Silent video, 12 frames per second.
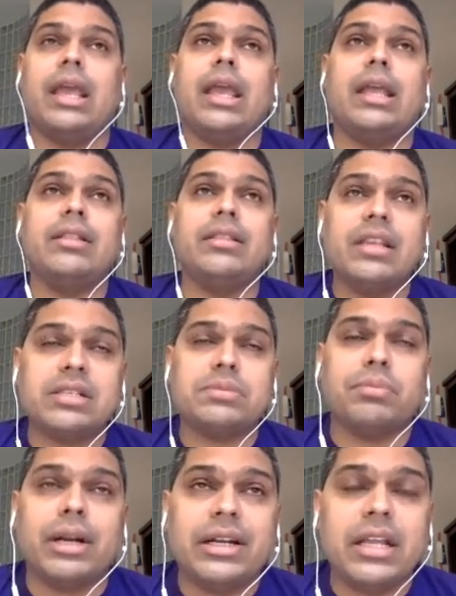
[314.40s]
in this
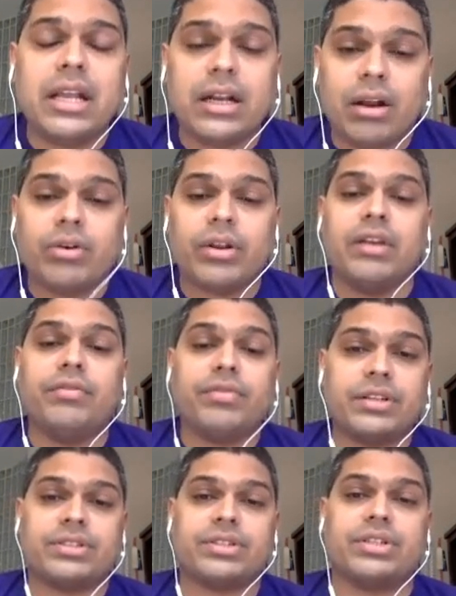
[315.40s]
multi-cloud
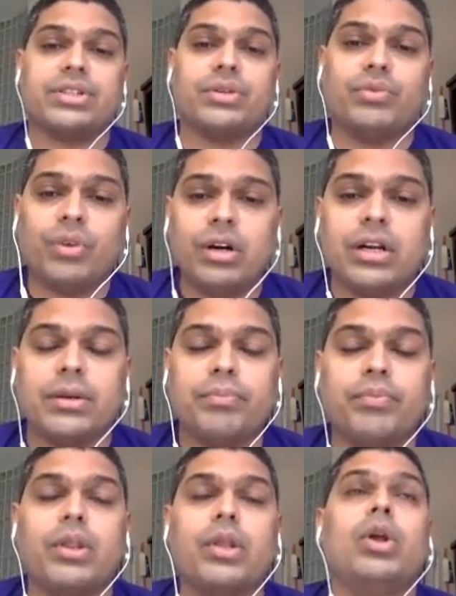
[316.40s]
infrastructure world
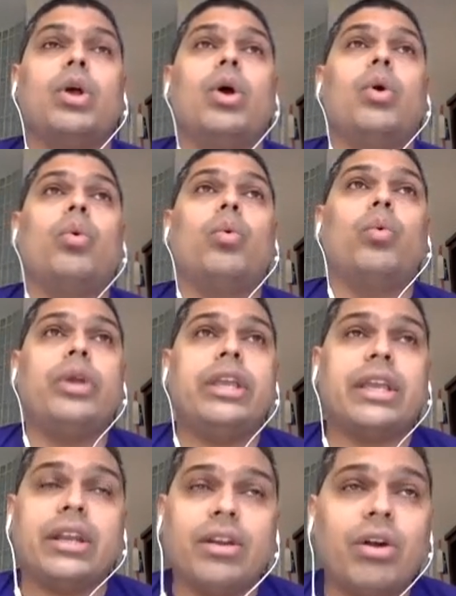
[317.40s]
we
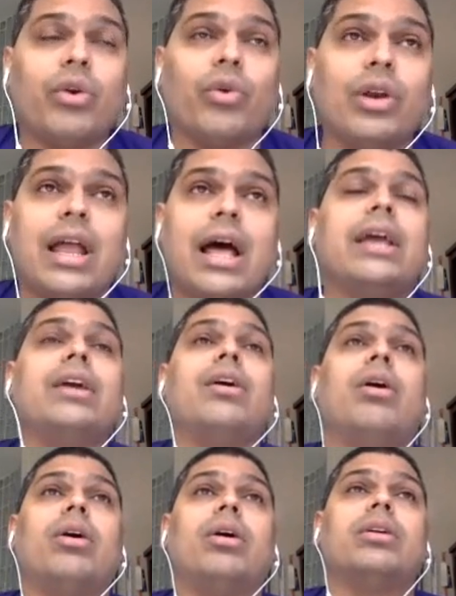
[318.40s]
cannot rely
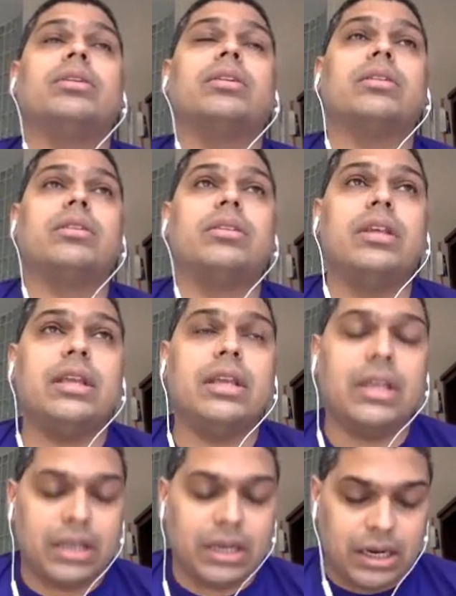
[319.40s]
on
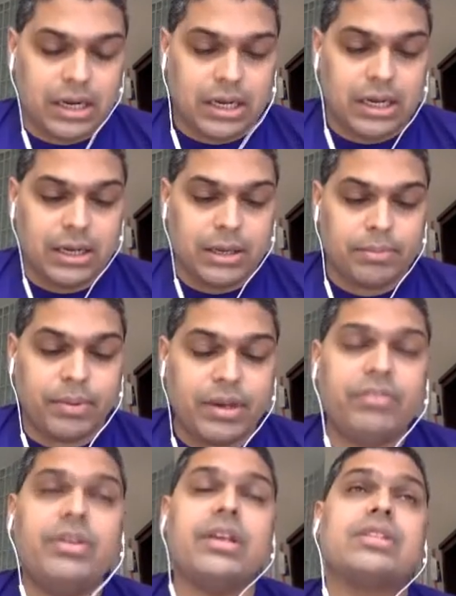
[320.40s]
the uh,
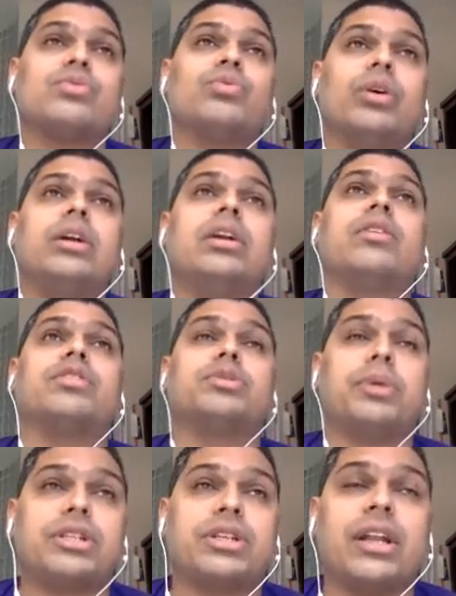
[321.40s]
previous world of
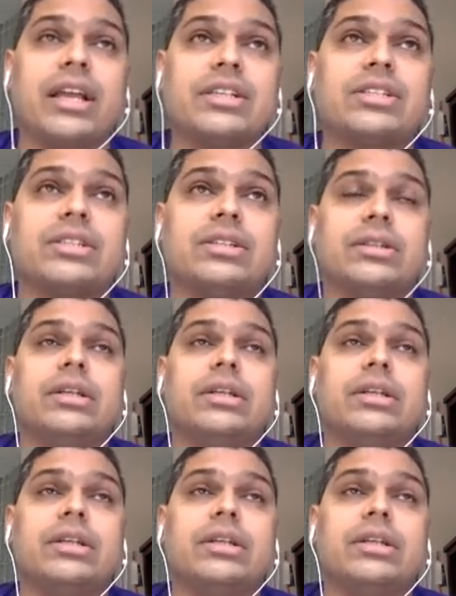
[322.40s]
specialized